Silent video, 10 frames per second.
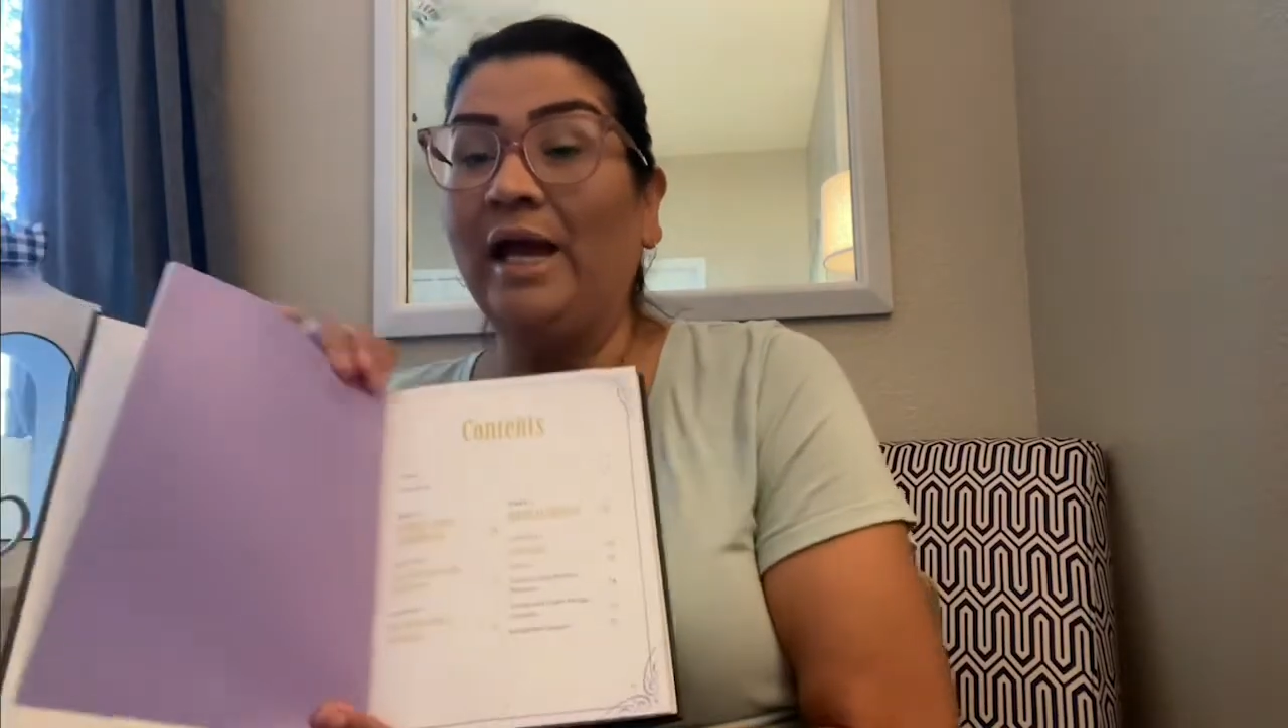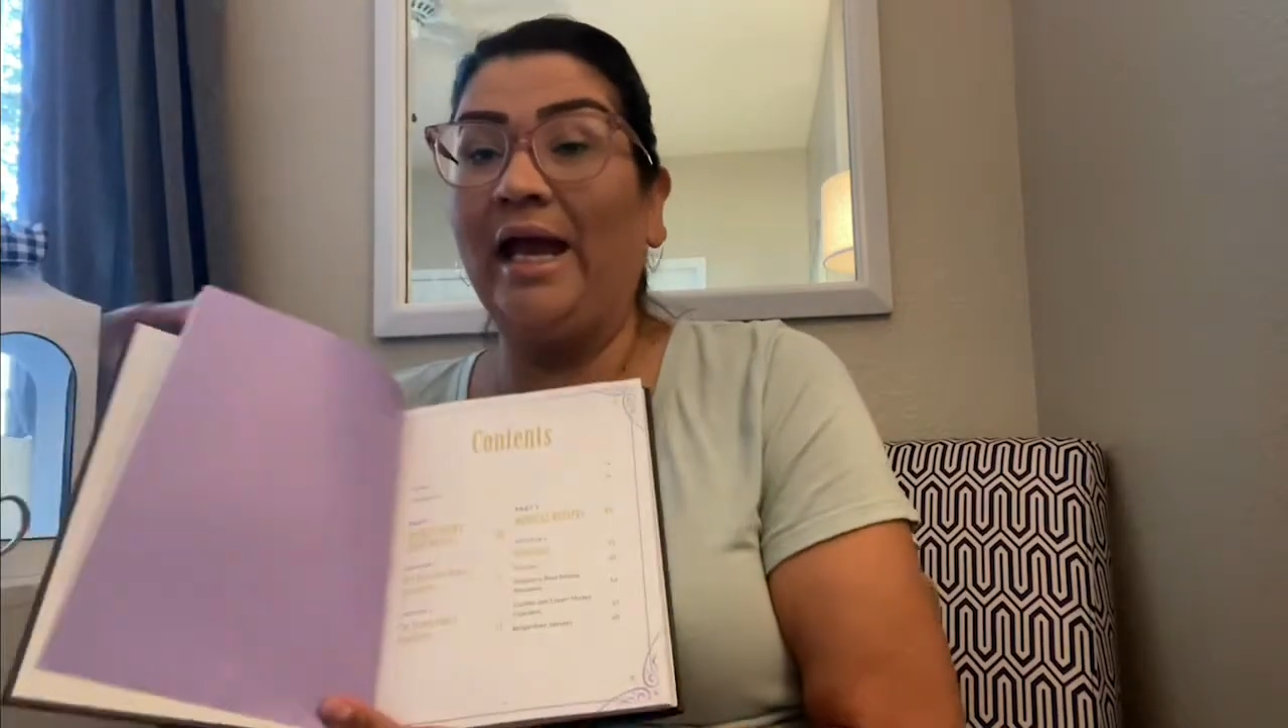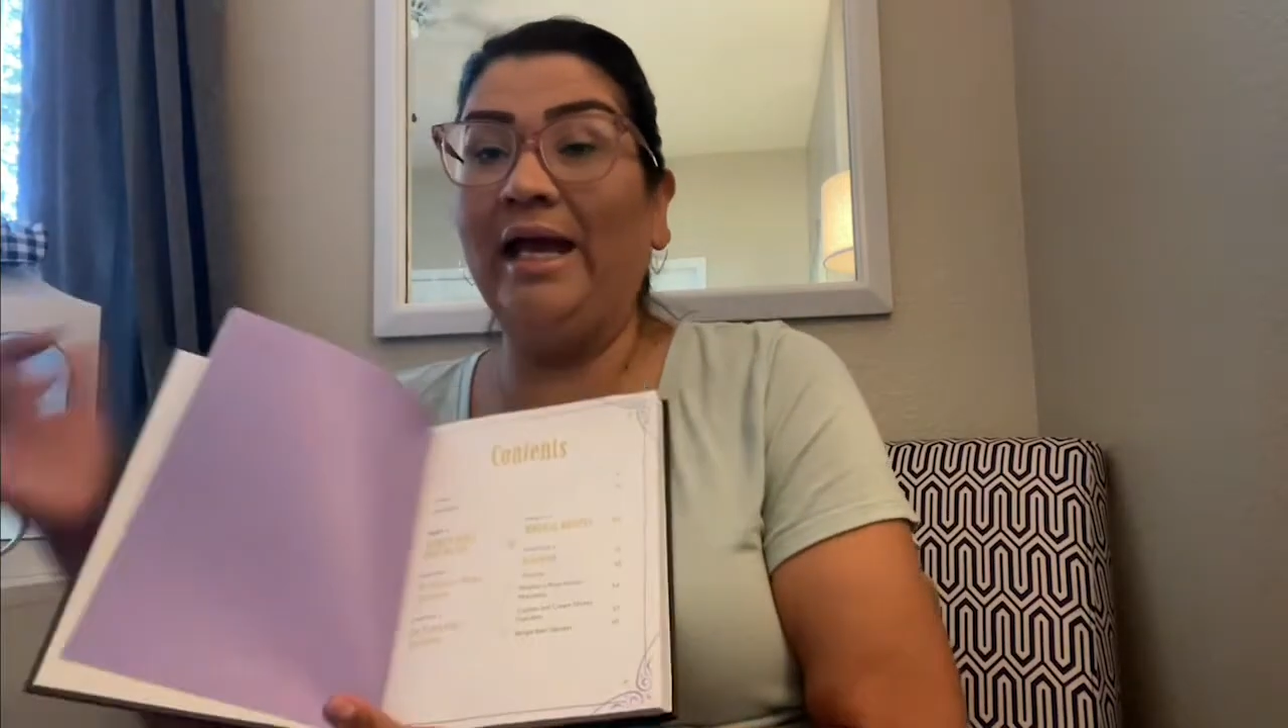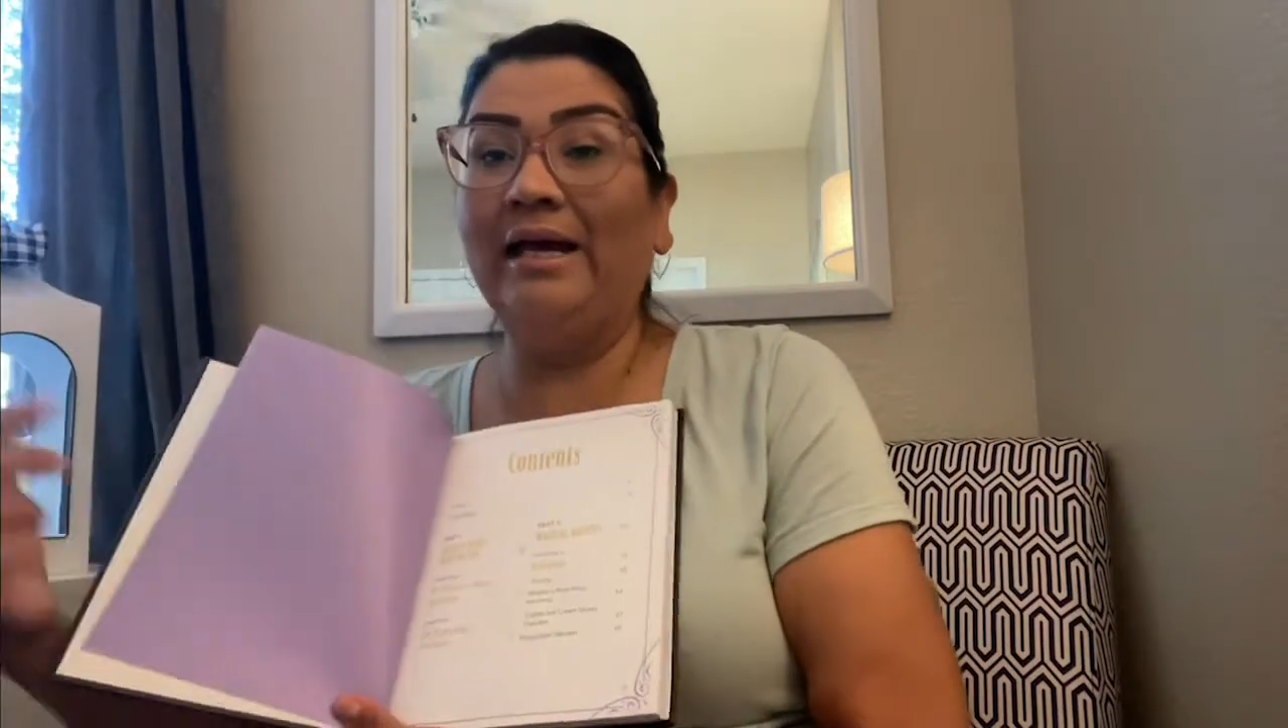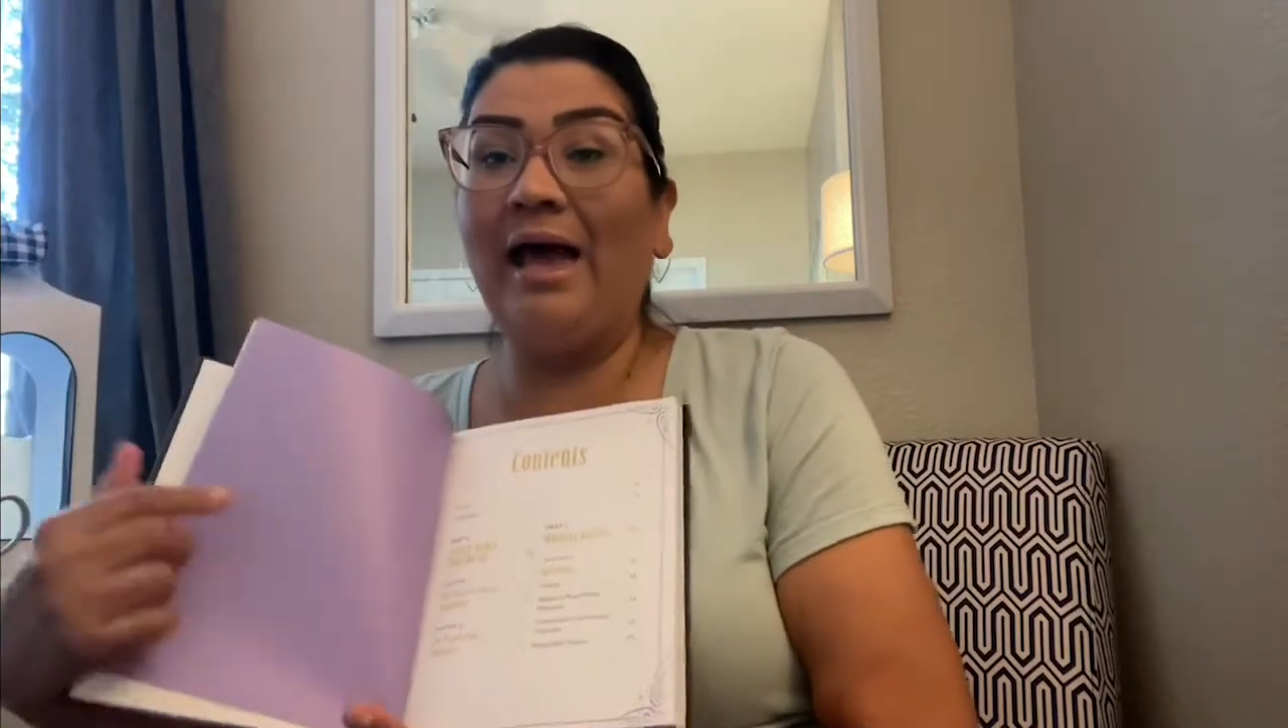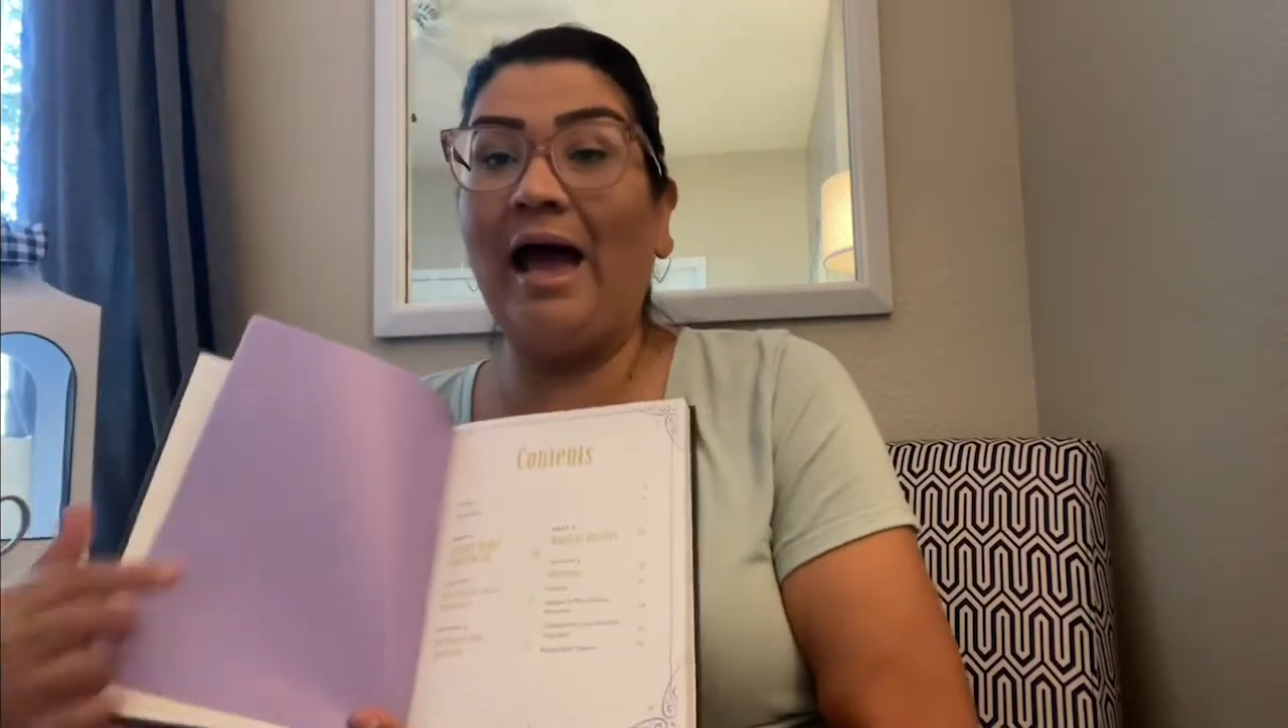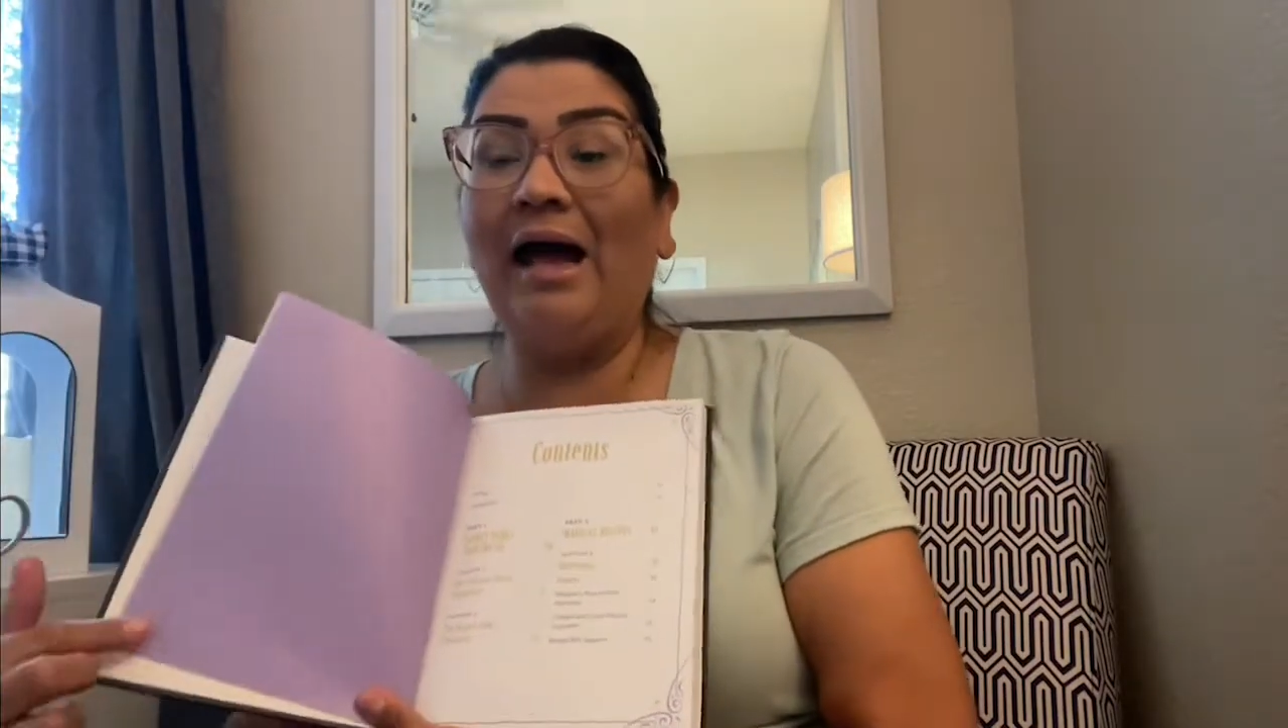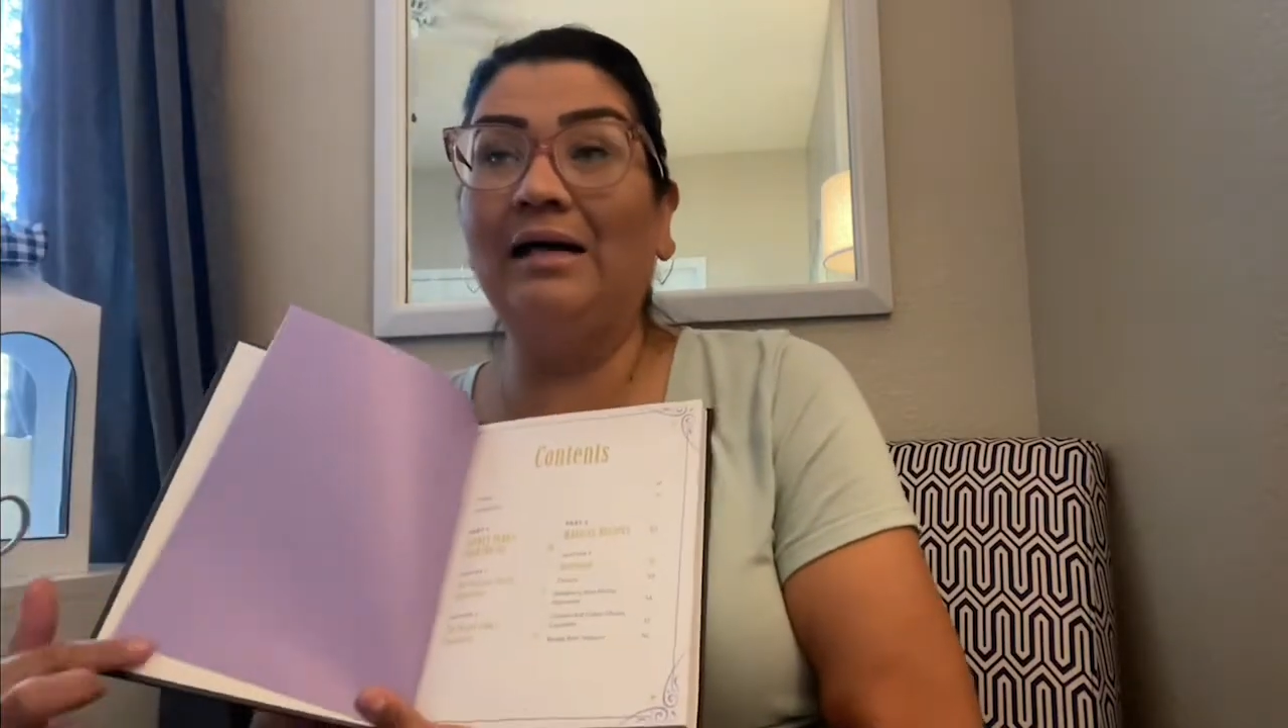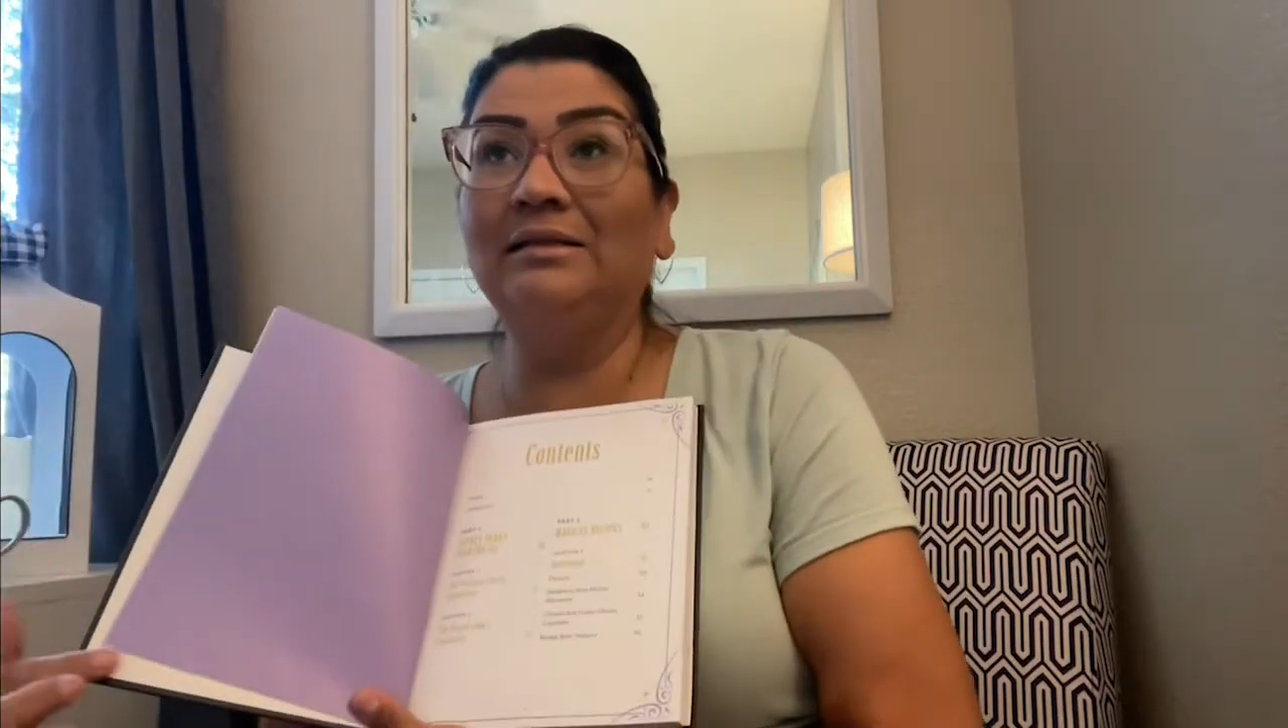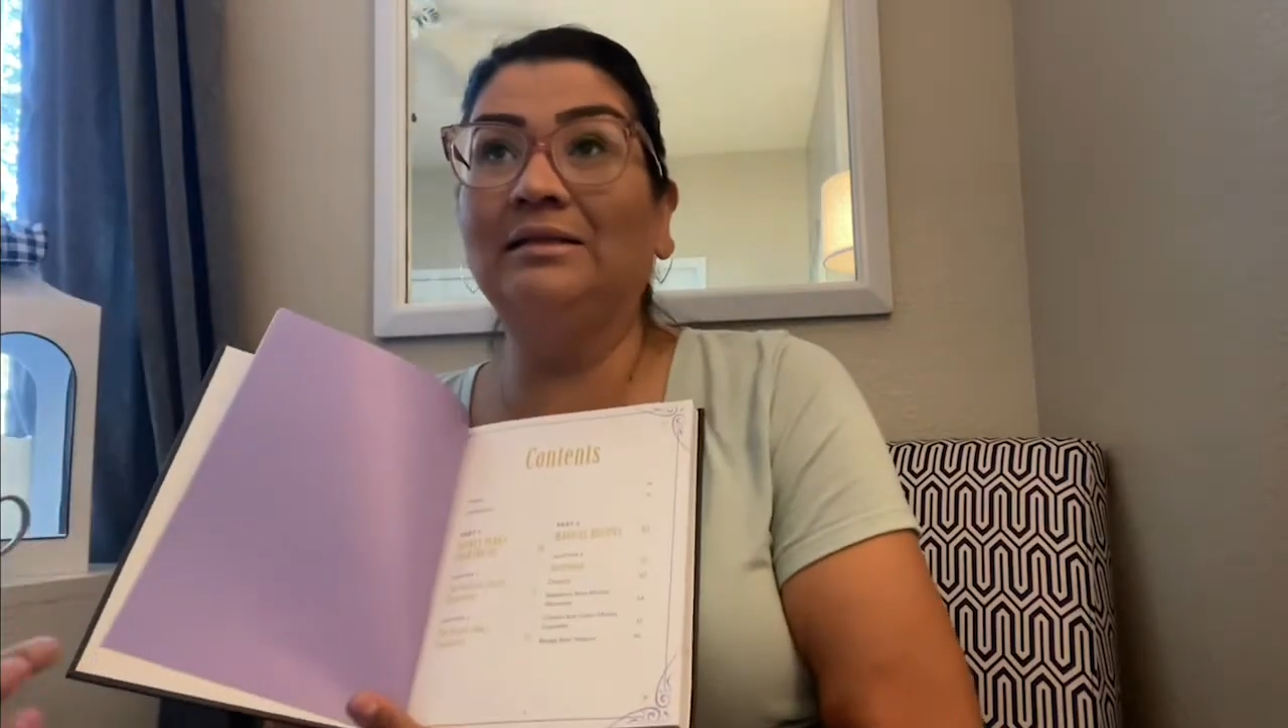it
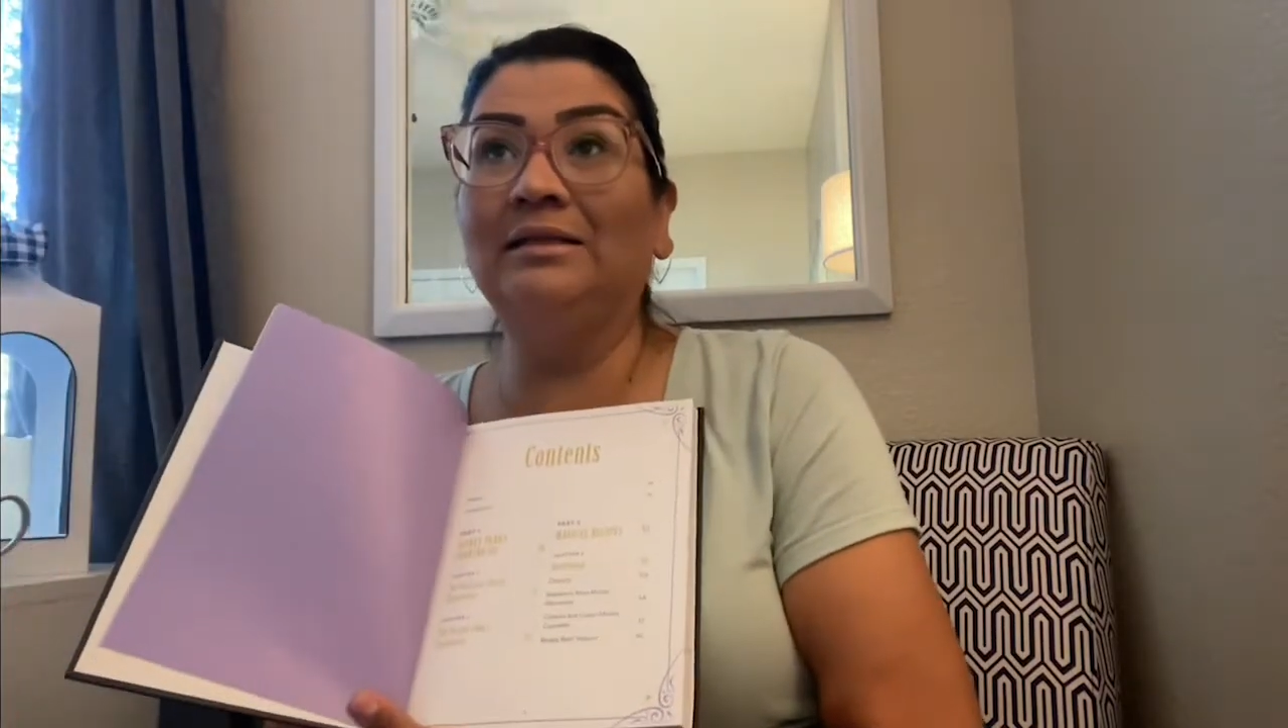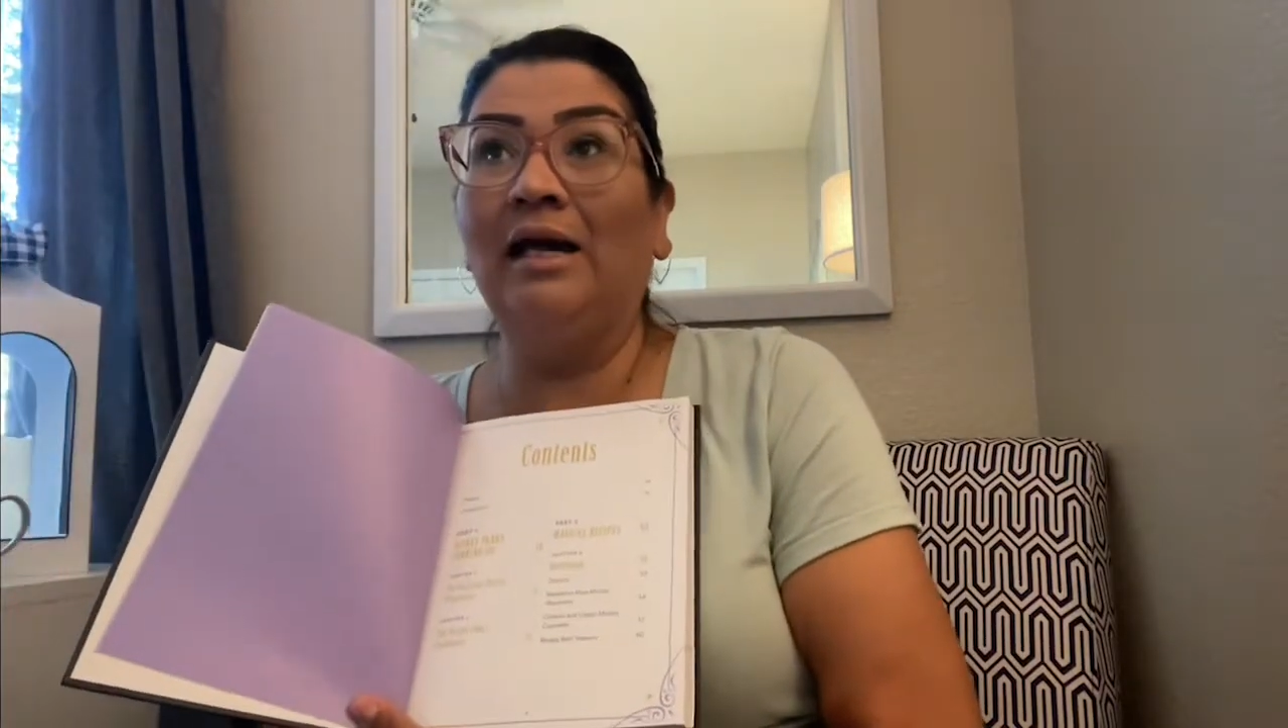has